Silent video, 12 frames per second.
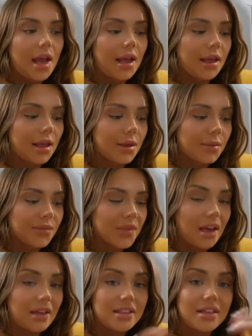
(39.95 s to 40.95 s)
Um,
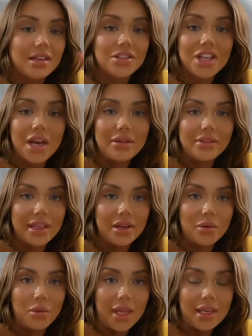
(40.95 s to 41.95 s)
I didn't have shower for
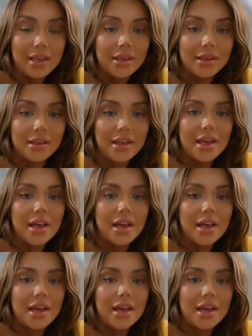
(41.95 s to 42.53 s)
like a week.